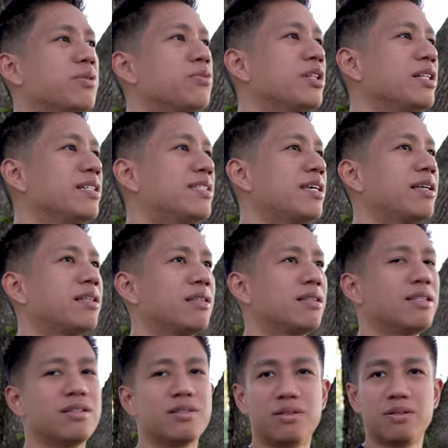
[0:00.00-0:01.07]
can really take
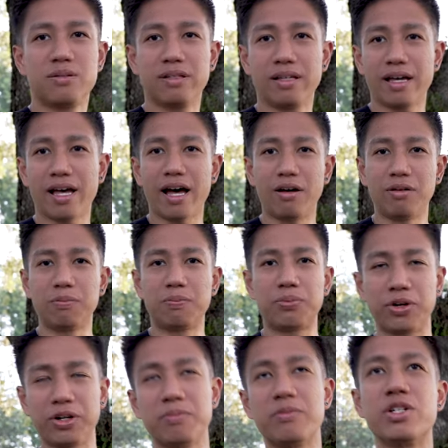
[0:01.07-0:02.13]
this out
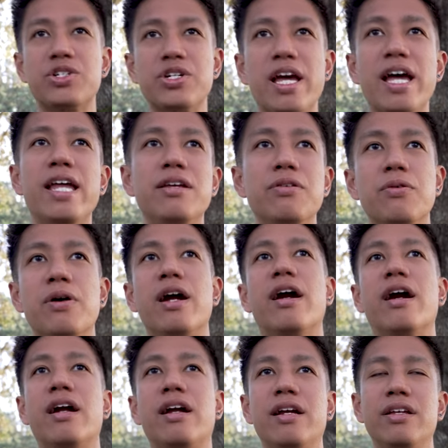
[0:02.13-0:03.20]
pretty much
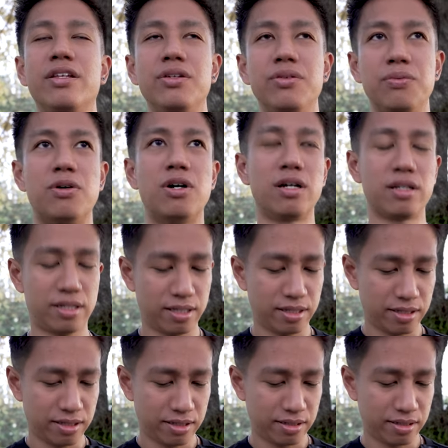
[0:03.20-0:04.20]
anywhere you'd want.